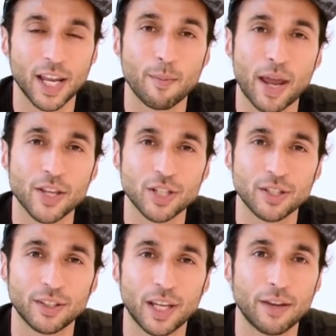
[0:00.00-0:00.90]

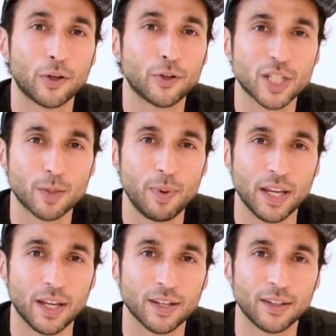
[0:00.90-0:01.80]
Imagine if you could
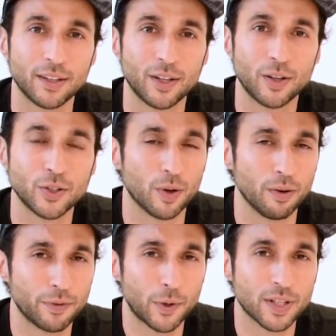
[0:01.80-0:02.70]
speak to
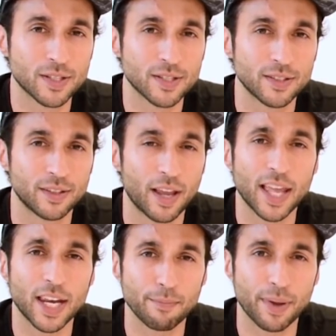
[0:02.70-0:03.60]
influence
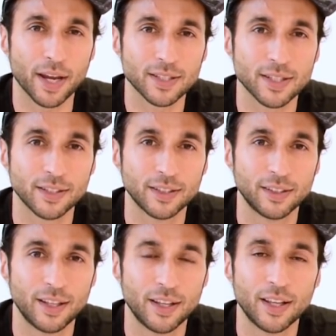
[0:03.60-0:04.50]
and impact.
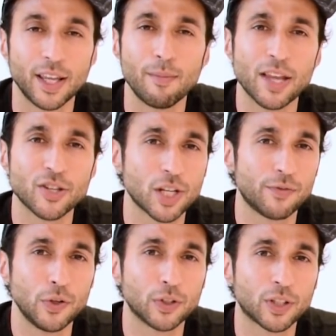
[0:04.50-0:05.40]
Imagine
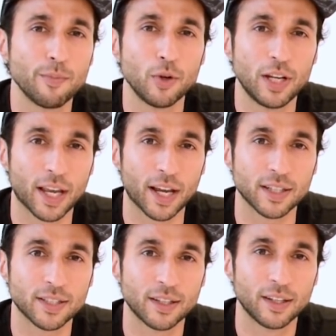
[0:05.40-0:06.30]
if you could
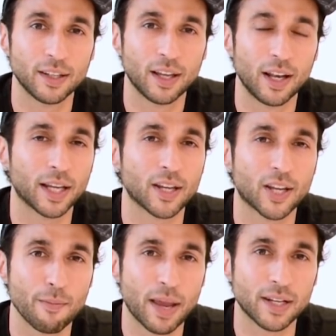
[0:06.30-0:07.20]
communicate like a
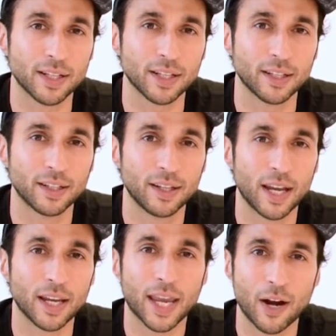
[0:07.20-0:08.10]
commanding
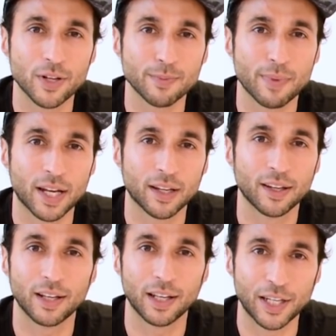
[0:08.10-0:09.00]
and charismatic
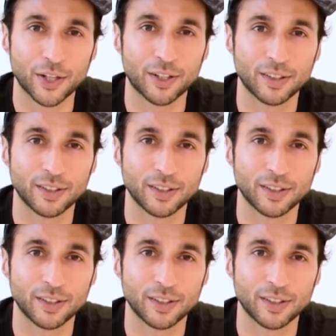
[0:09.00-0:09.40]
leader.